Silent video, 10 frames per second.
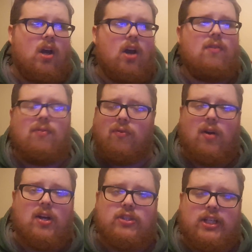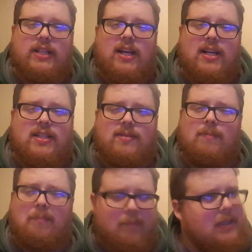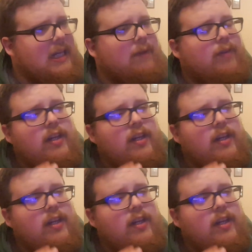overall she does, if